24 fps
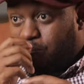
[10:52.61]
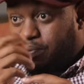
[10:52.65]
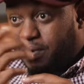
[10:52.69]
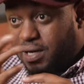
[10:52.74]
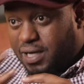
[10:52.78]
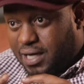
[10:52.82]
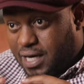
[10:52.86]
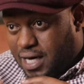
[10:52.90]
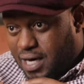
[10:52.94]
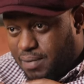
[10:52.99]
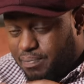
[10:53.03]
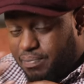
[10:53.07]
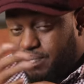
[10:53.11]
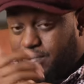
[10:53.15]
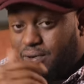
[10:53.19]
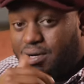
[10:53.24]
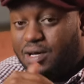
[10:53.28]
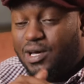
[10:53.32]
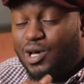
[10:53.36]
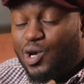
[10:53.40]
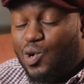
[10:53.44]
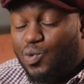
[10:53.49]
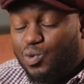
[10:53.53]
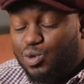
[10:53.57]
opening up.
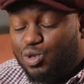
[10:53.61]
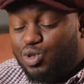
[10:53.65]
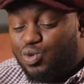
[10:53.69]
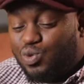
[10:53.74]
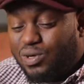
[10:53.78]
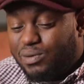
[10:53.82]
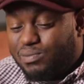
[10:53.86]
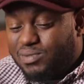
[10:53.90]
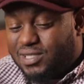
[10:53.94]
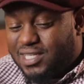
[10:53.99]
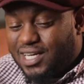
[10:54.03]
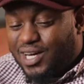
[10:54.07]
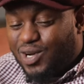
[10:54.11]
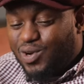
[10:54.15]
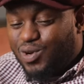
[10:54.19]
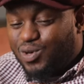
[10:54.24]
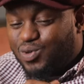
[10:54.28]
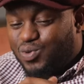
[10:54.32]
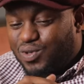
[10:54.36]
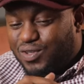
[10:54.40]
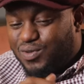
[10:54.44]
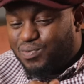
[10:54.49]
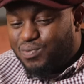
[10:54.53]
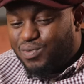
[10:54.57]
We used to MC a
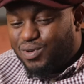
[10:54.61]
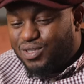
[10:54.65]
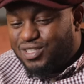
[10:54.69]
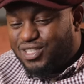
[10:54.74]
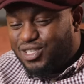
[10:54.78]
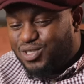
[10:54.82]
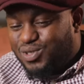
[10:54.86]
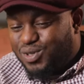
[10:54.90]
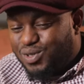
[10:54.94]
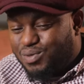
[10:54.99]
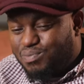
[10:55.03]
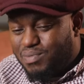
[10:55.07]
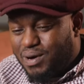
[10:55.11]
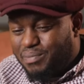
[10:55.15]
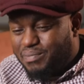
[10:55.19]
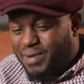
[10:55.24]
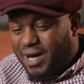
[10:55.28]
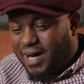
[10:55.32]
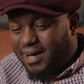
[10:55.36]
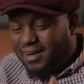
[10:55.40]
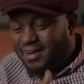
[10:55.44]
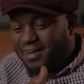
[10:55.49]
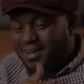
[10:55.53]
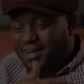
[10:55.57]
lot with Moji Shot
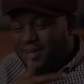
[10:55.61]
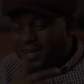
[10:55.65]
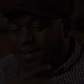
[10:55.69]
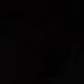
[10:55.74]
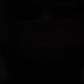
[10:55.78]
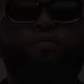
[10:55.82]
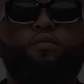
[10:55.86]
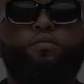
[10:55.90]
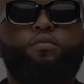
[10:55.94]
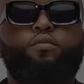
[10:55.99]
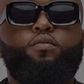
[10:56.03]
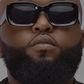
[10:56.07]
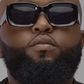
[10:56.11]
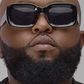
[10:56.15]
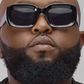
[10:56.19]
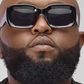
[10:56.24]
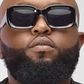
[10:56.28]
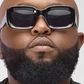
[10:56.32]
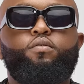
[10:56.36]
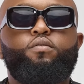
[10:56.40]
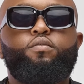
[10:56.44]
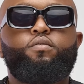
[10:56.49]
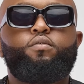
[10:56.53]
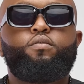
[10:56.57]
Baba before
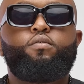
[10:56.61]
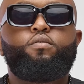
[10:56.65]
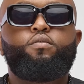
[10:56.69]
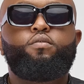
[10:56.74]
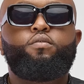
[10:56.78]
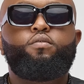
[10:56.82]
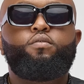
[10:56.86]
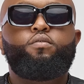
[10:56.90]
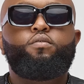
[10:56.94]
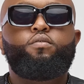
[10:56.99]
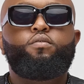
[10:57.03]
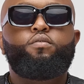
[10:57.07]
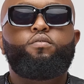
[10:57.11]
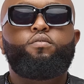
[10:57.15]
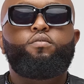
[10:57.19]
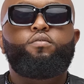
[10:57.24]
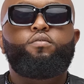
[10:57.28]
ingia kapuka.